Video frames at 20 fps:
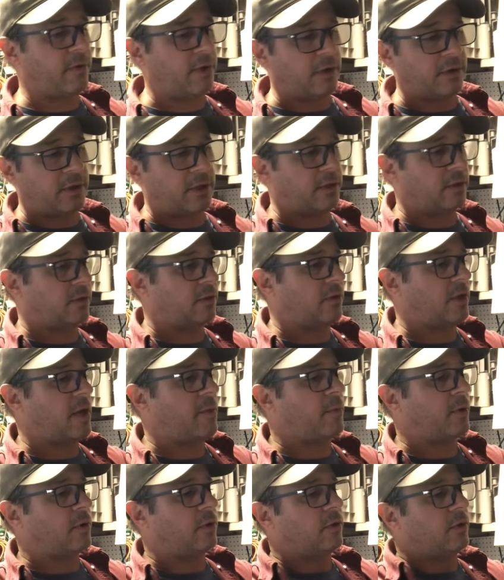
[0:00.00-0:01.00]
I'll take the stem
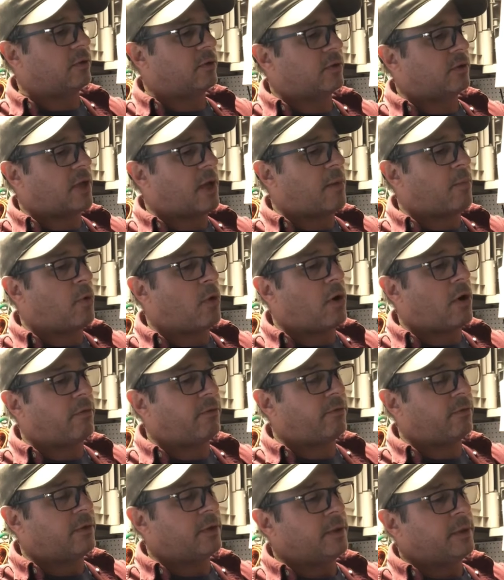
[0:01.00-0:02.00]
and clean the stem off.